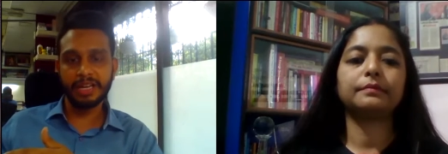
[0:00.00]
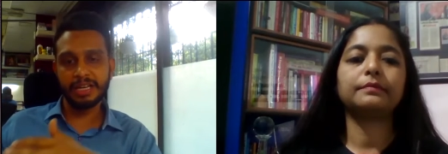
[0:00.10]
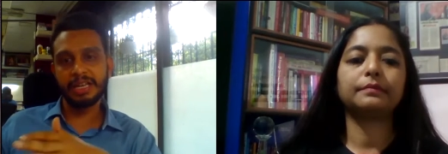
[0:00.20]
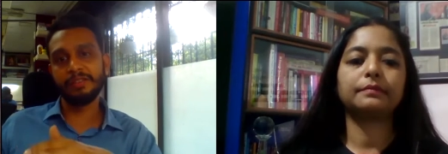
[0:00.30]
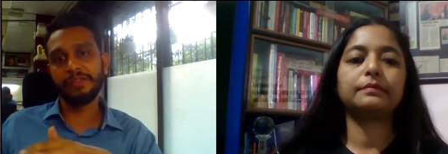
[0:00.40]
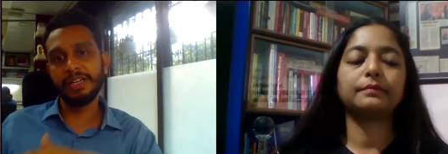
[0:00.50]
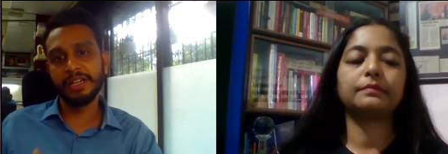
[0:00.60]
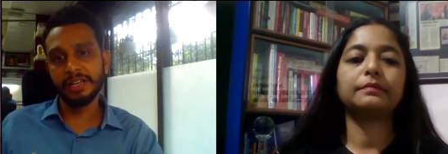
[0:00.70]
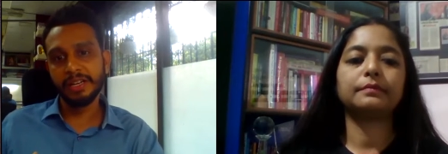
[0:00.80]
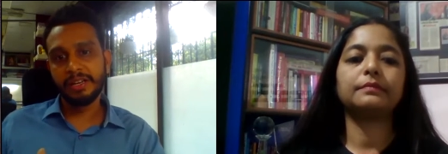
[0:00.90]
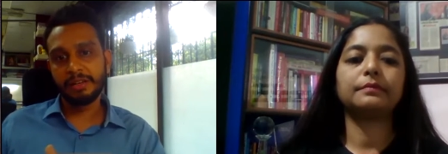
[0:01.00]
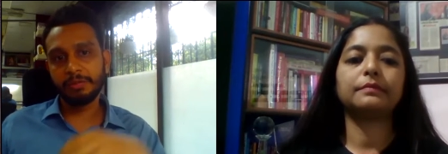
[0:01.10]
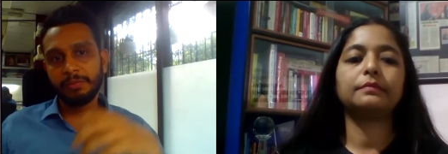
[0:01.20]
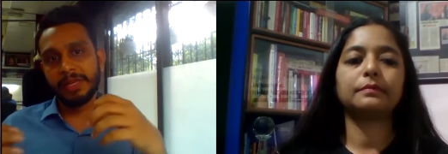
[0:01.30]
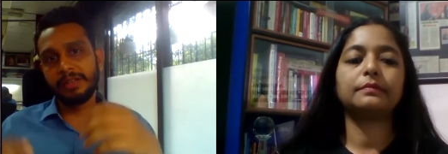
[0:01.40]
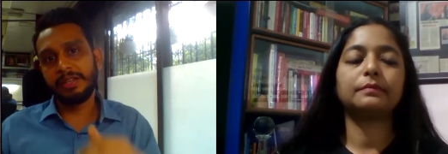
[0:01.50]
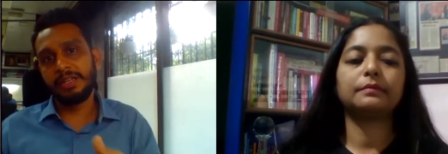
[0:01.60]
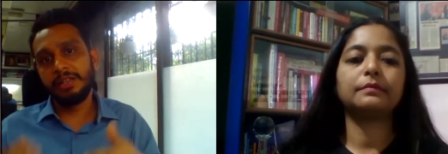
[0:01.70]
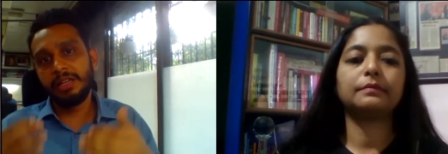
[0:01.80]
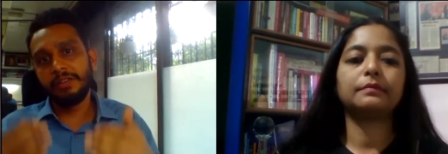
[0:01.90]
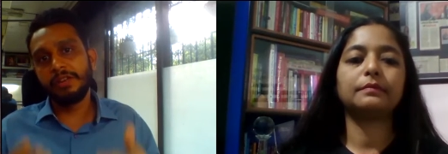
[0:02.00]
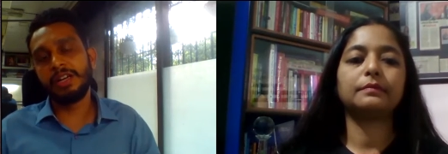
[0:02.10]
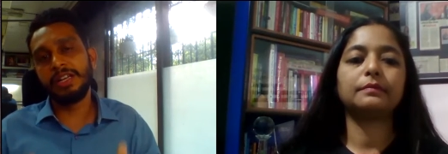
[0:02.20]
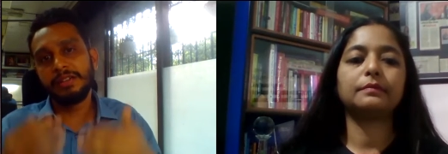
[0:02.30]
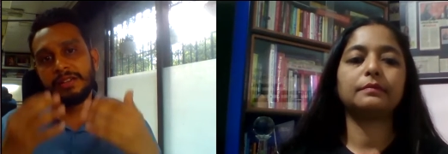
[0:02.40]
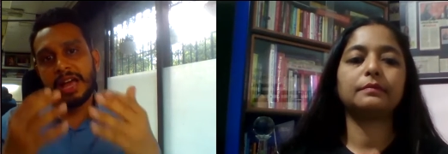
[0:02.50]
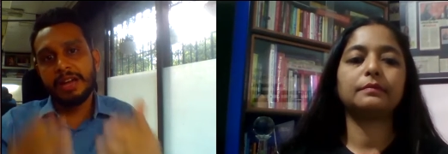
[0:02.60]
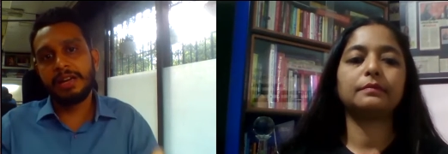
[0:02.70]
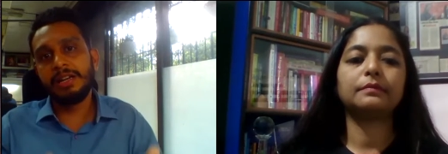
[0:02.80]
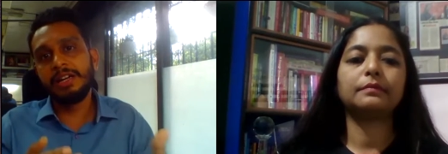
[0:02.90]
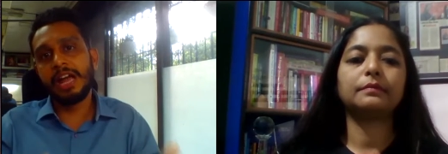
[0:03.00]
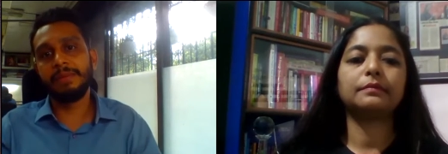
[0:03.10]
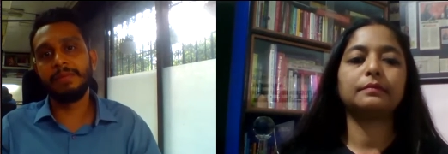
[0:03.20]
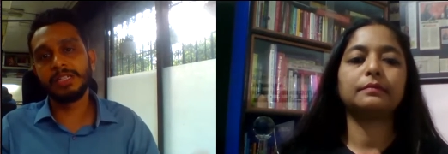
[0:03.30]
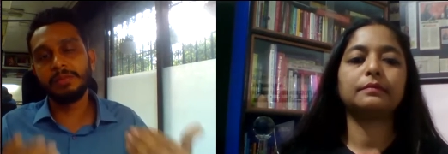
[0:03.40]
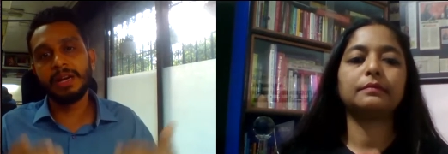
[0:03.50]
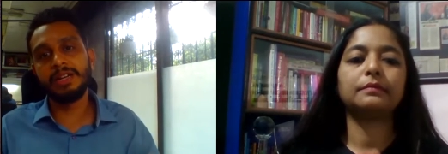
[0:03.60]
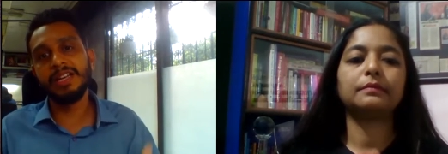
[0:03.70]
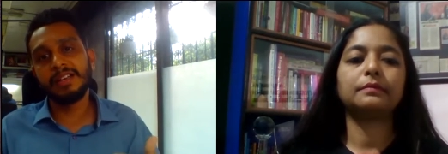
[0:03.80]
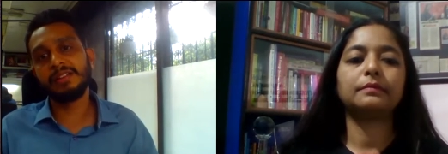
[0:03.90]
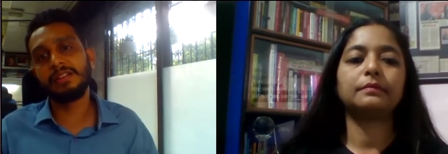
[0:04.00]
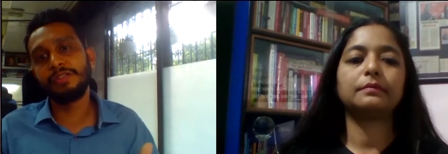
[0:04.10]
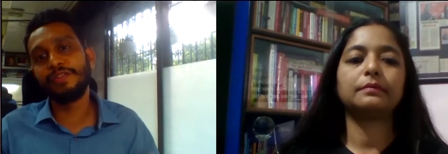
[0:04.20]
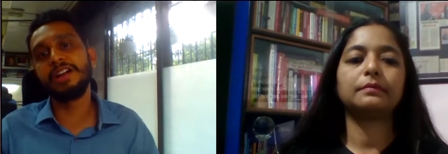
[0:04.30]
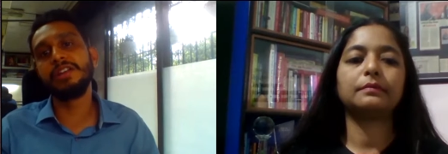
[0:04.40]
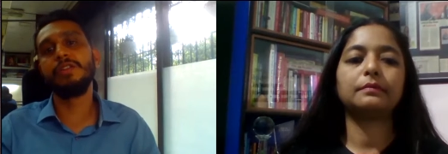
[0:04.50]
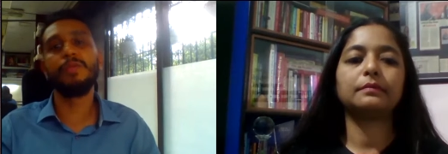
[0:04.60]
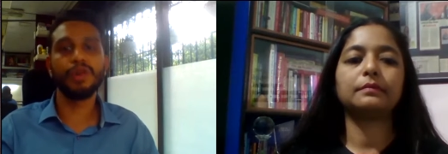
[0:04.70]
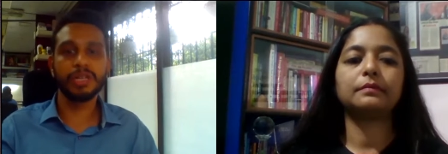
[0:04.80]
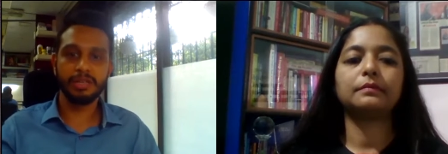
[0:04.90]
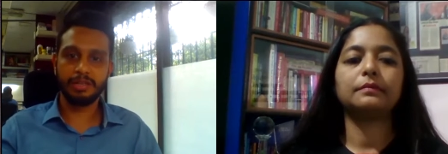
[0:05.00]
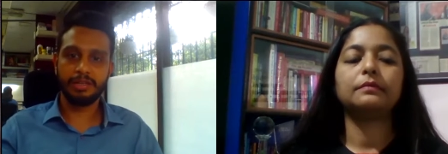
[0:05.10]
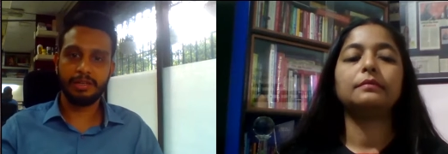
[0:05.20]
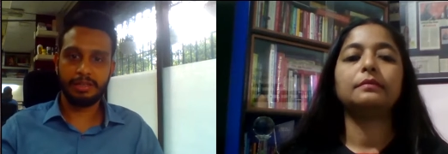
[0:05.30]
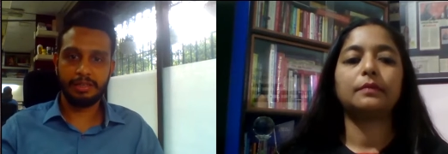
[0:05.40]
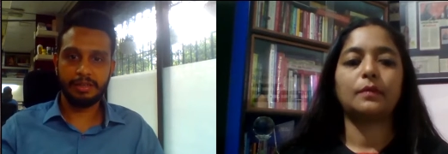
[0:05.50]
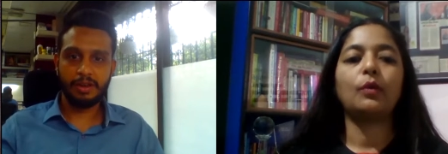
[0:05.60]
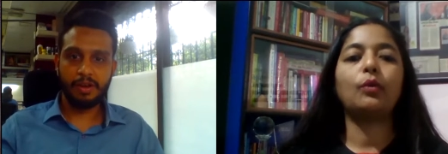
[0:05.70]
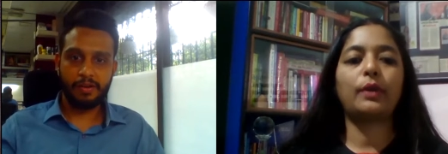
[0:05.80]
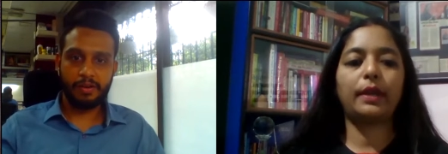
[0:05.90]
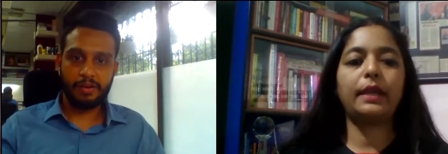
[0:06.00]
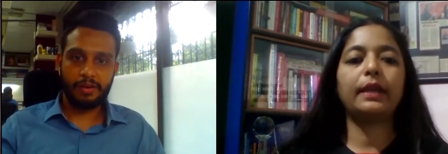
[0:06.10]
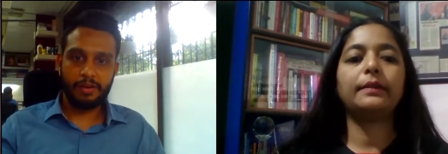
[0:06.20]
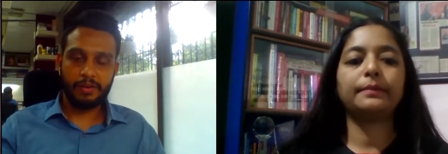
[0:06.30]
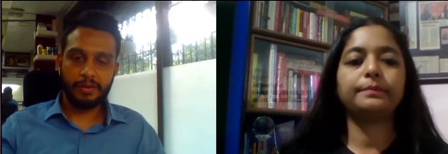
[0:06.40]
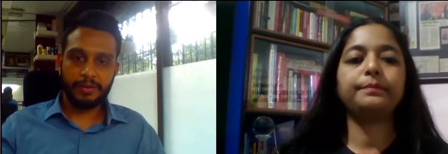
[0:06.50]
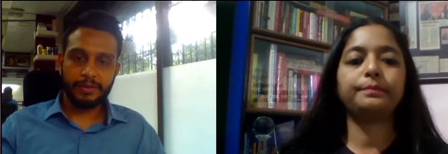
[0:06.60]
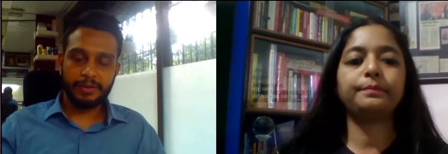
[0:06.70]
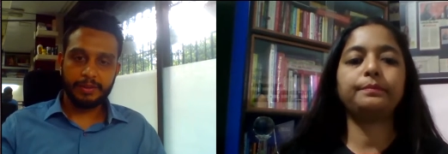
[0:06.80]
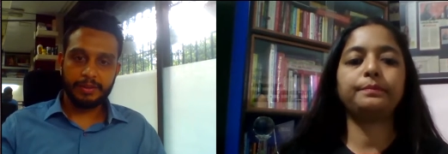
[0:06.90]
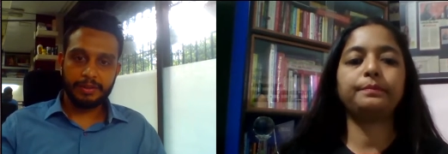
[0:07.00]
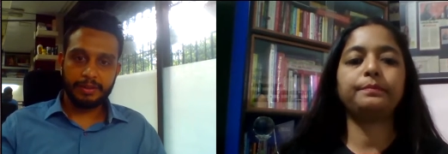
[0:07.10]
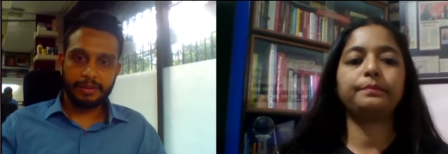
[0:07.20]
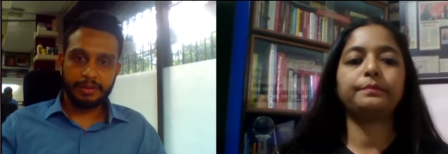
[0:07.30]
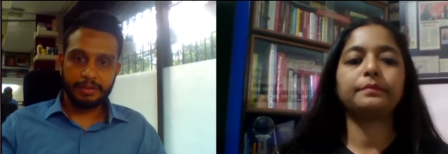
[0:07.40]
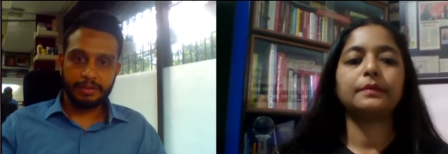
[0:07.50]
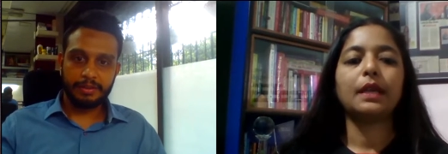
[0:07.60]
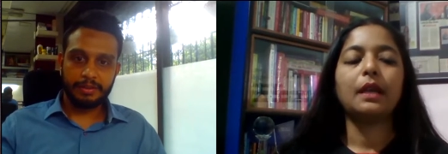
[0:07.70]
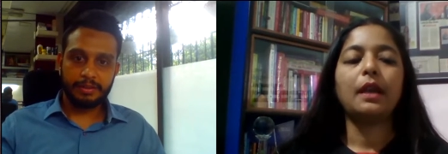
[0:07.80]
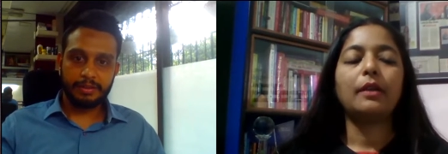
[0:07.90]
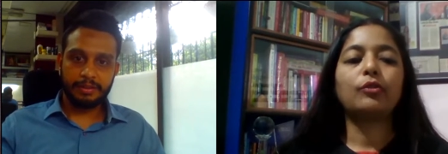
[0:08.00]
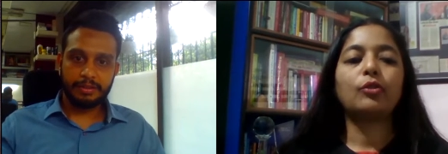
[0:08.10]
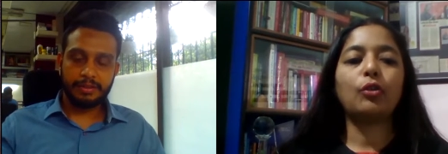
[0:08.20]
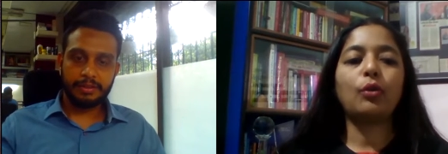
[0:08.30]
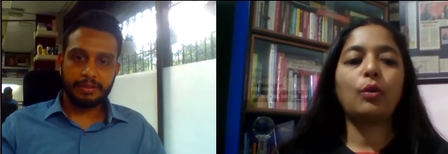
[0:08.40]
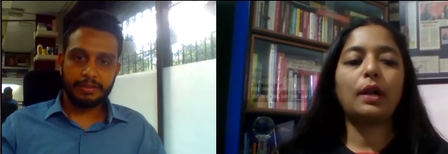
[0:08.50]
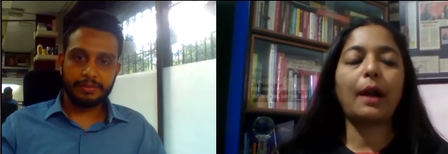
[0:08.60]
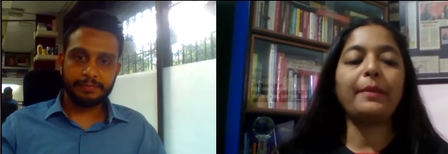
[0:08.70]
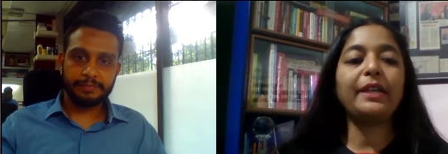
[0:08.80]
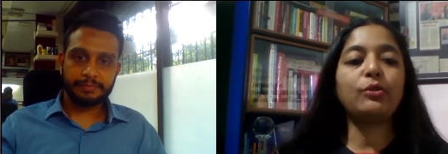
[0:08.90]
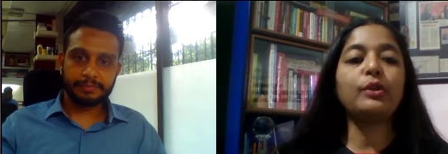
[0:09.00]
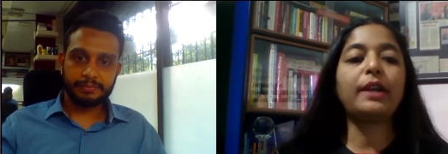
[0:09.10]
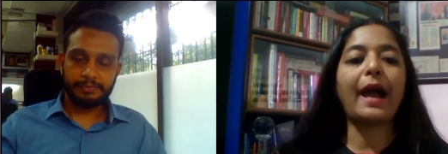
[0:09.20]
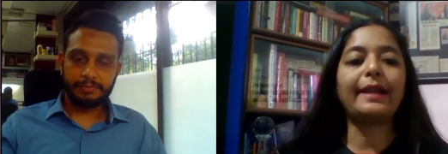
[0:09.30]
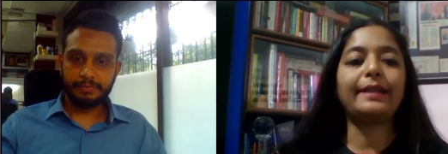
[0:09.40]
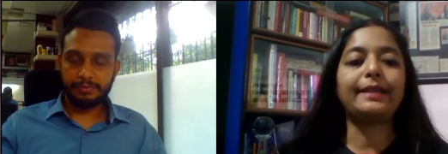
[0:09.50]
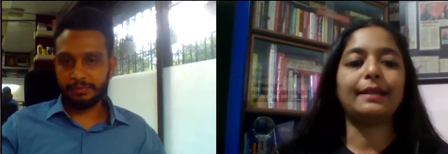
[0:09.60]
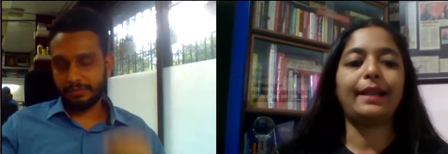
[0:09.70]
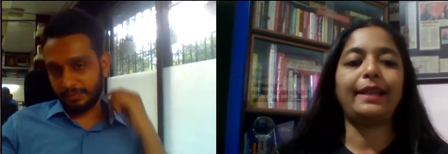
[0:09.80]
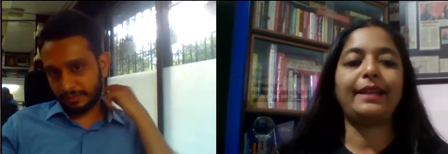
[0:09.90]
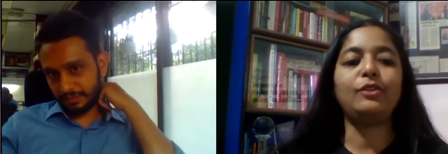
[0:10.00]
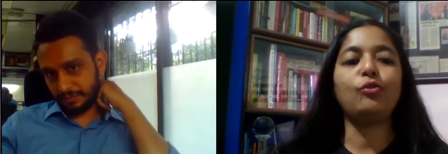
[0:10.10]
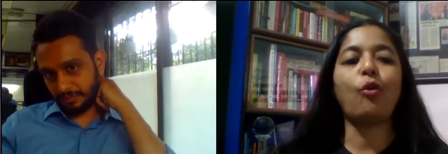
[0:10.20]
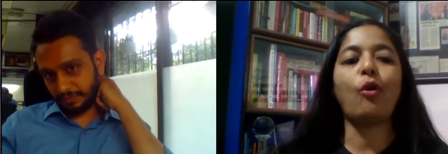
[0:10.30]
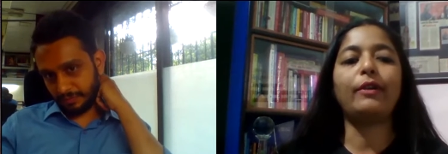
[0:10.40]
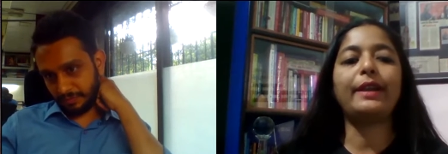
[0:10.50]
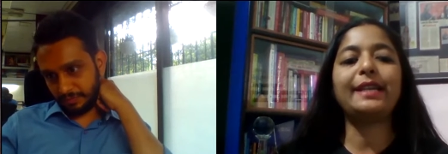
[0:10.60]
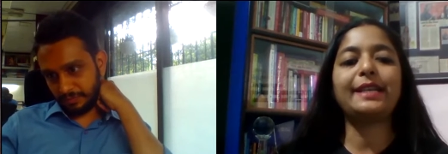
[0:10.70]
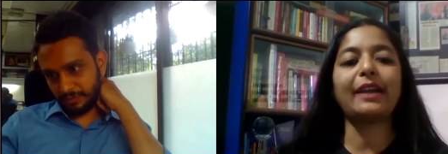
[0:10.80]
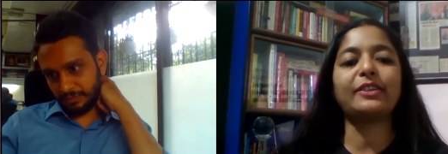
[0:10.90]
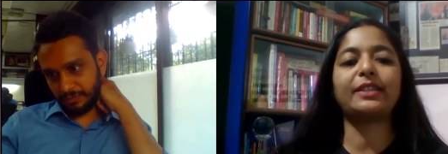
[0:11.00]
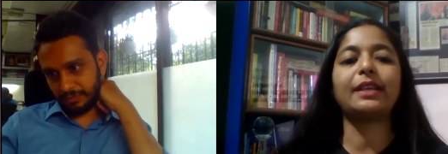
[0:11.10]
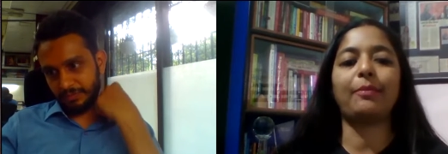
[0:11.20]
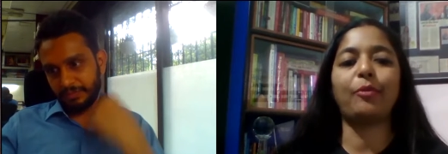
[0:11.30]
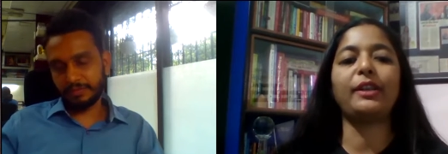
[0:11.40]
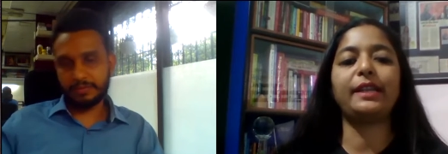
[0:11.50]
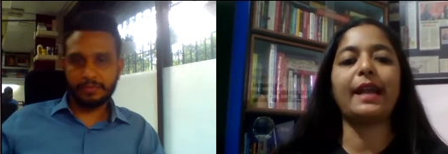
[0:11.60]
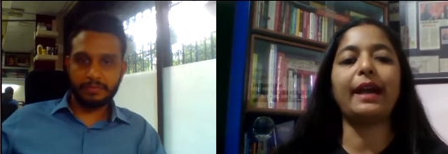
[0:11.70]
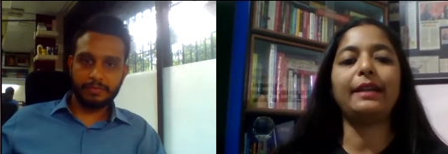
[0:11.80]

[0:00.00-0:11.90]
Speaker 1: NAFLD. So basically, the liver is directly damaged by the excess fat in your body.
Speaker 2: Okay. Mm-hmm. So coming to diet, like you already touched upon the